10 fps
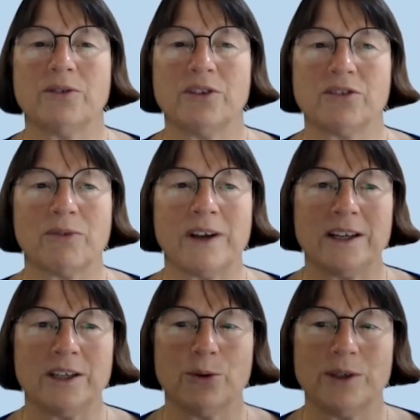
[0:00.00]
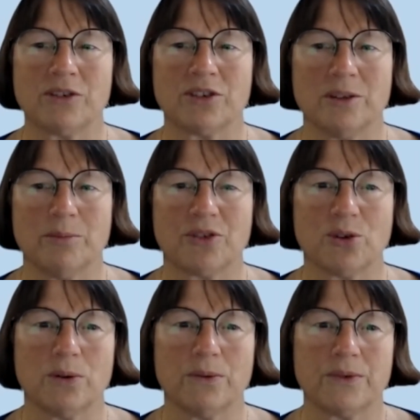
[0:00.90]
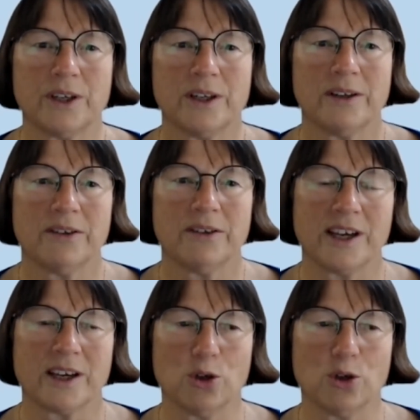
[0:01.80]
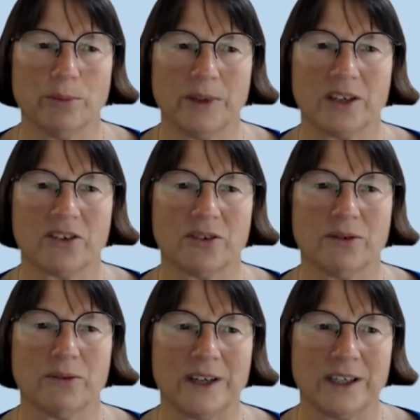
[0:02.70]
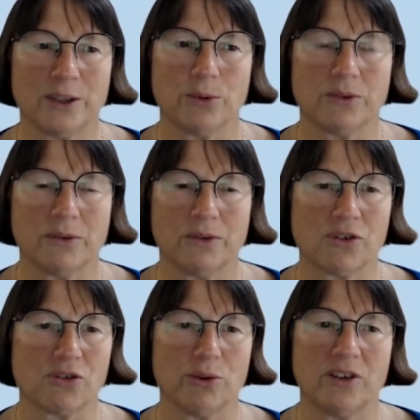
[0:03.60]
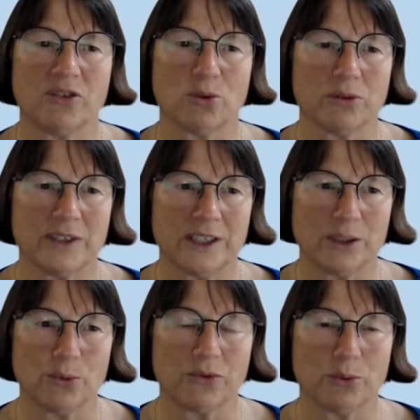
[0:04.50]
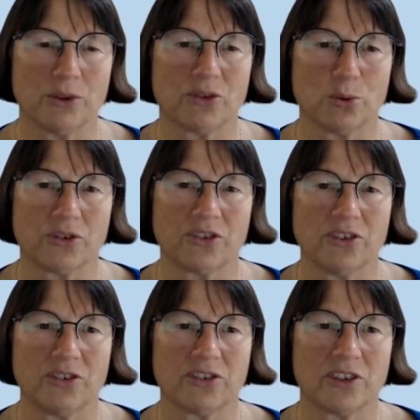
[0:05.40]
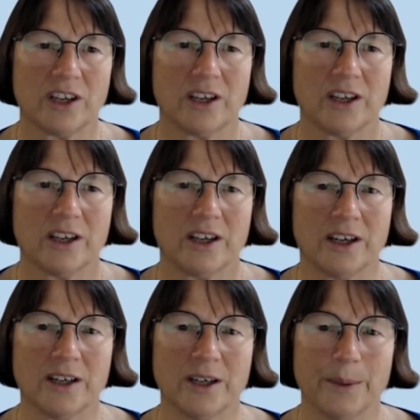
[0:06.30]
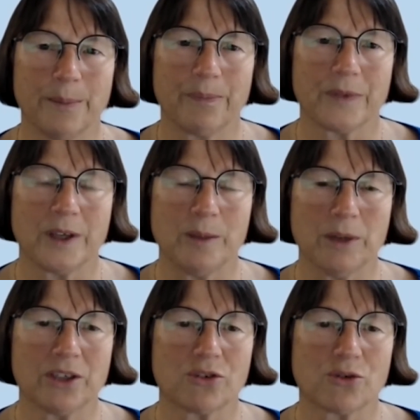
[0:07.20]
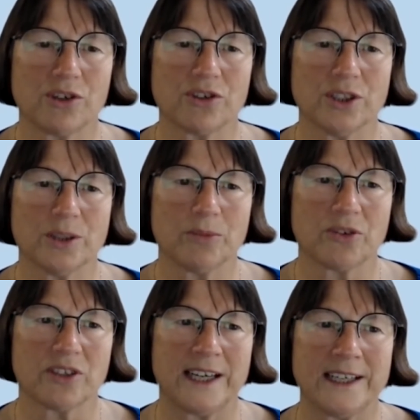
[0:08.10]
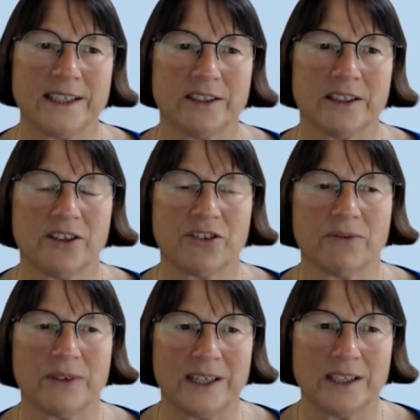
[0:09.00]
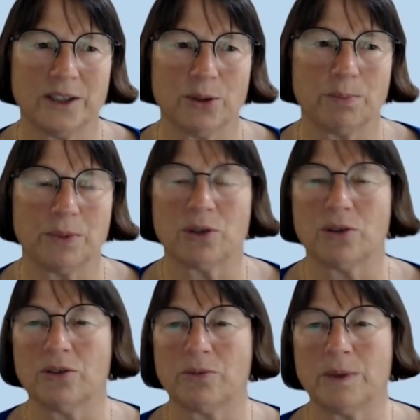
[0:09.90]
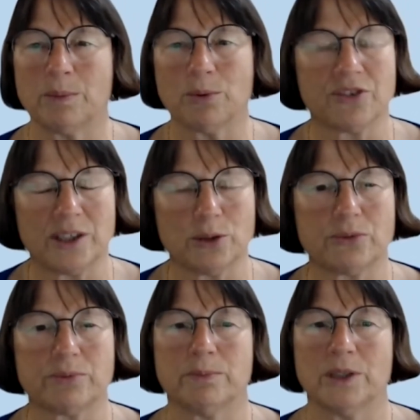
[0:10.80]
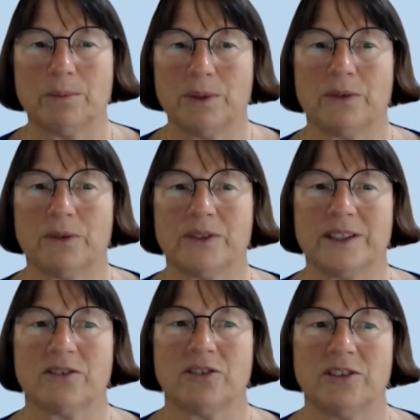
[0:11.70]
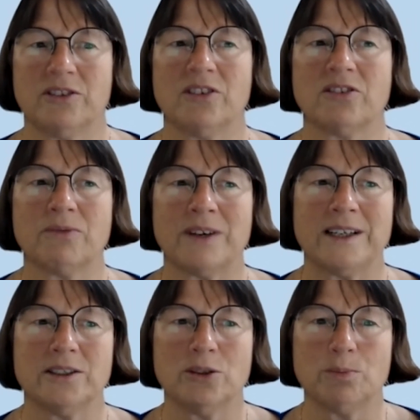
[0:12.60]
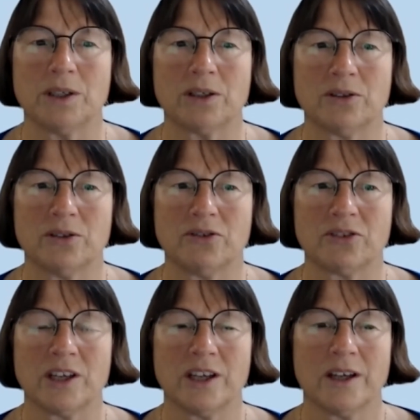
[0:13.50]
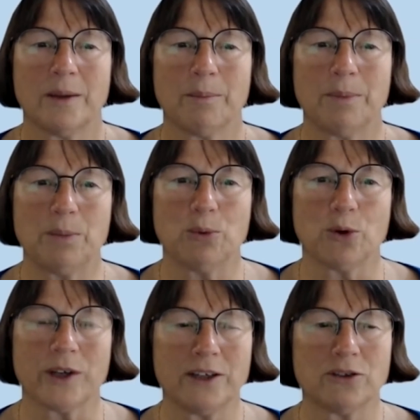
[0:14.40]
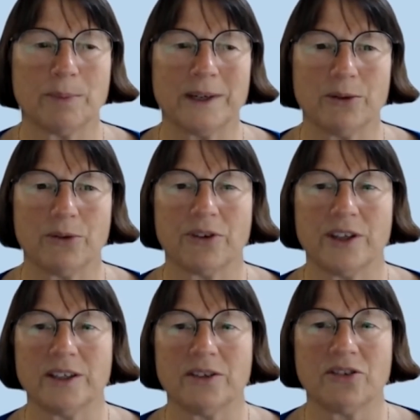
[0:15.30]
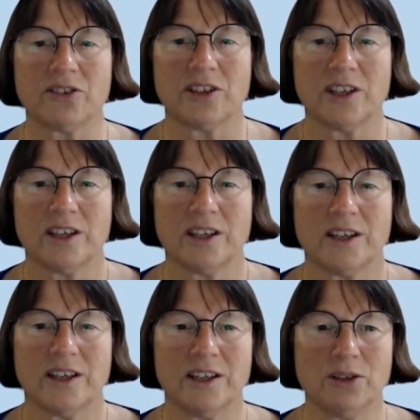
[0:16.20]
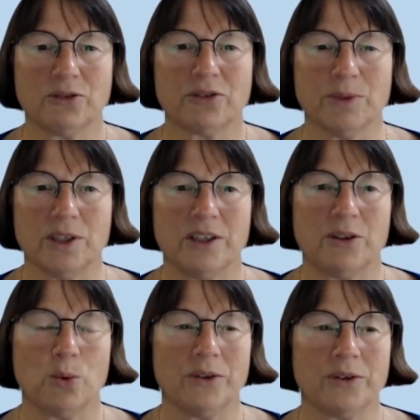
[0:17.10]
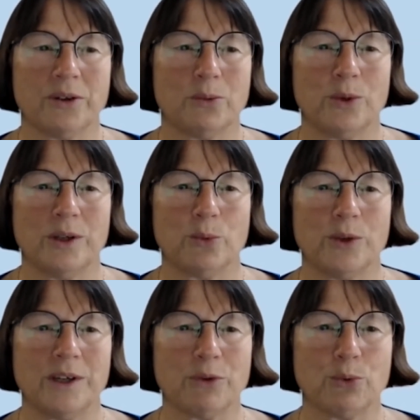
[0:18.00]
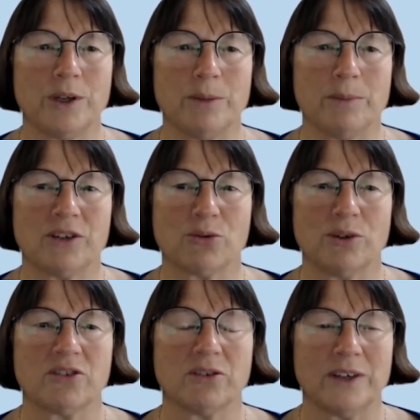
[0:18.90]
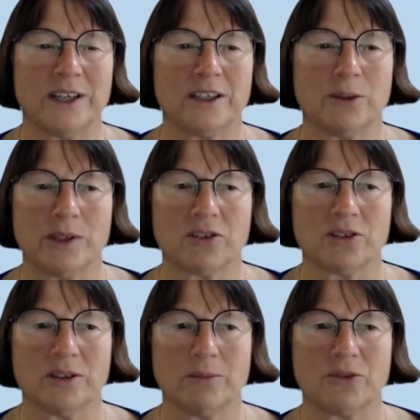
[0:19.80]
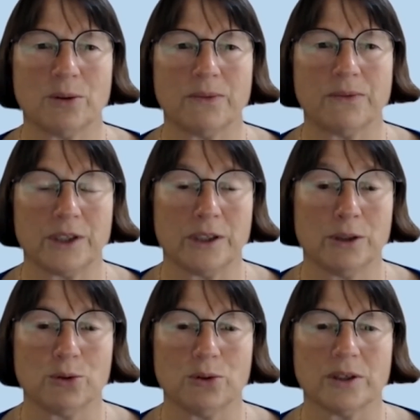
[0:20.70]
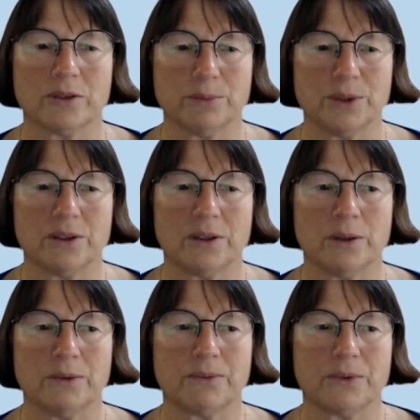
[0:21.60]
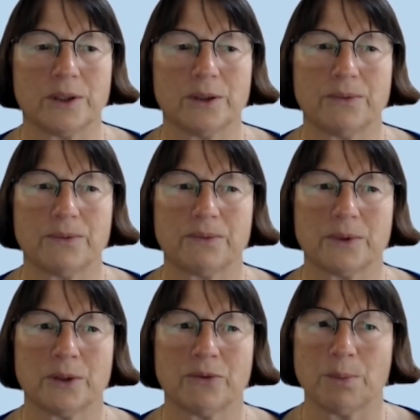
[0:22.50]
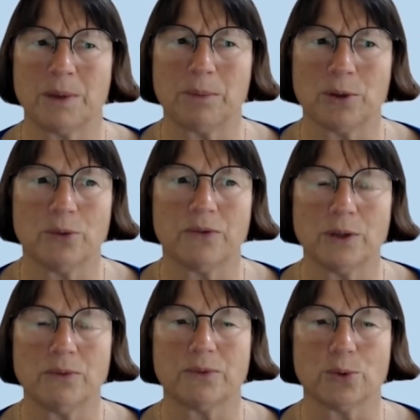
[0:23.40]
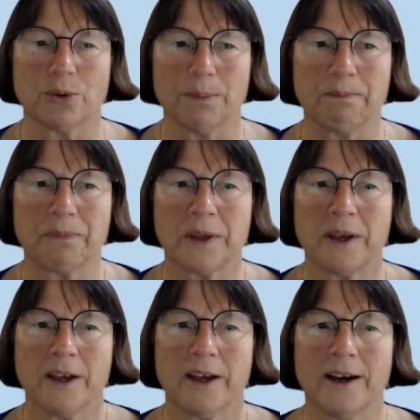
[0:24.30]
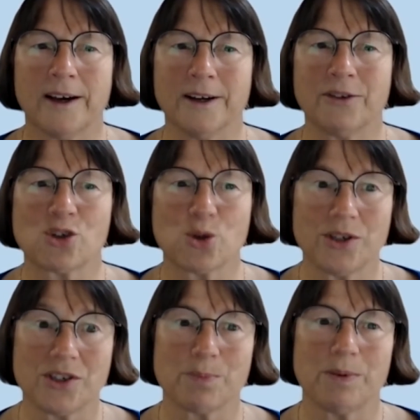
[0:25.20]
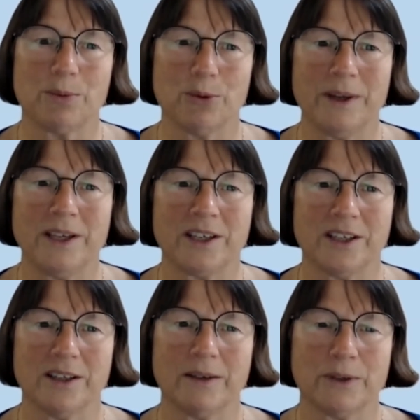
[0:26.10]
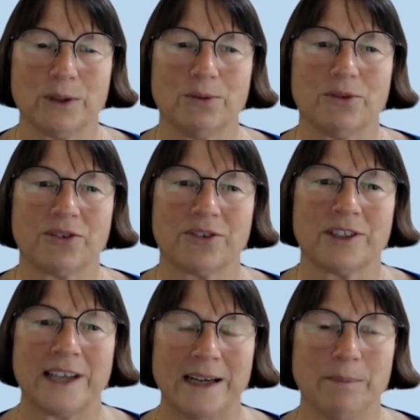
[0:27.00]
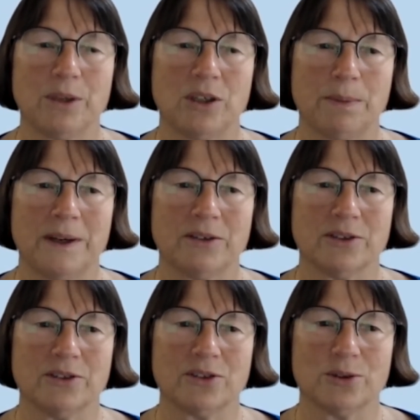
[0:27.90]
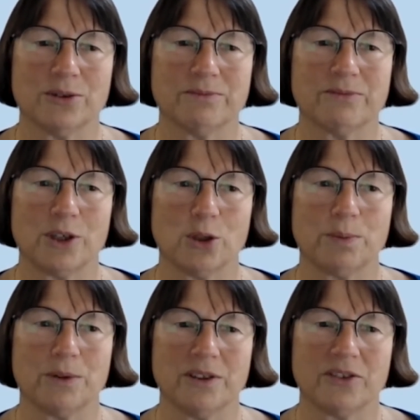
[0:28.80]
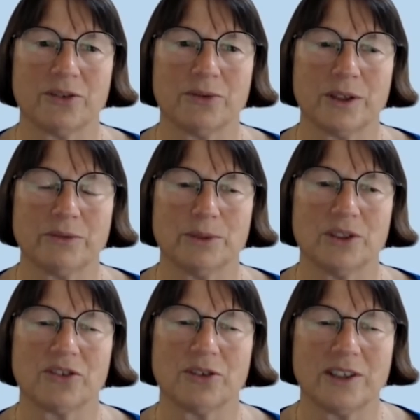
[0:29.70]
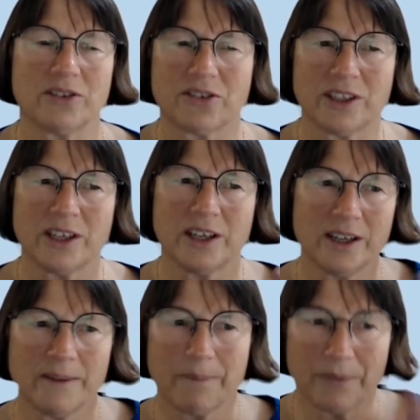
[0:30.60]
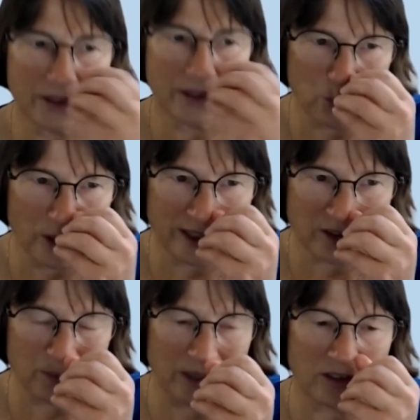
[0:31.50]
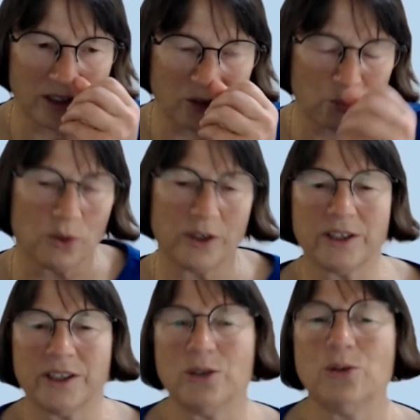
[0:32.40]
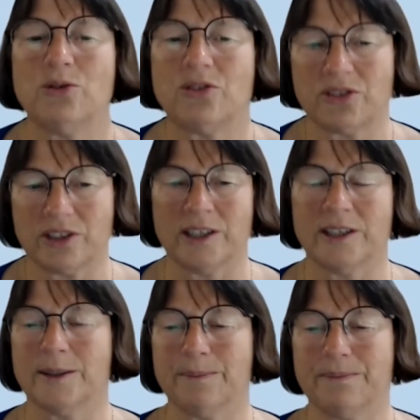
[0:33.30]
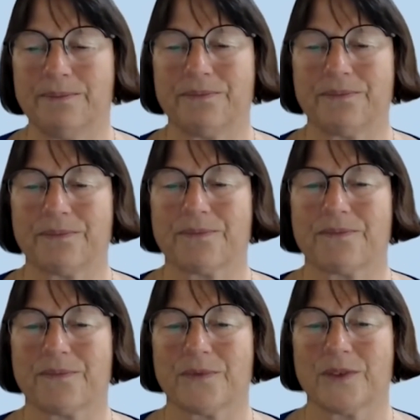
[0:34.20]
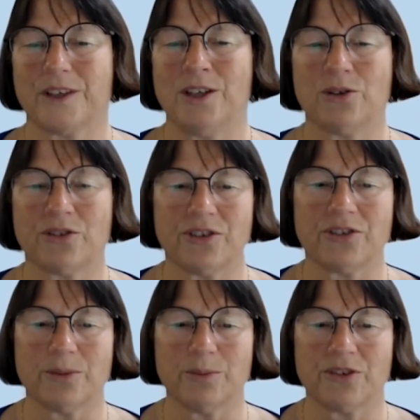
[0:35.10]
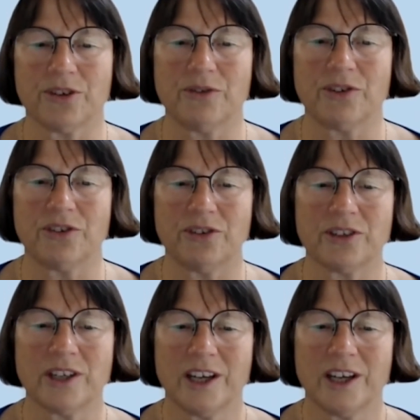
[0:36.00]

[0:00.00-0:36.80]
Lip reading: There's a value in terms of the economics of the value of the fisheries or the value of the resources in monetary terms. And there's a value because people's health might be affected. There's a value because people care about things. And ultimately, the one that we never really measure is the value in terms of the local government of the people who vote for them. The choices people make in their votes can be dependent on the openness of government. So that's one aspect, and it's why I use ecosystem services.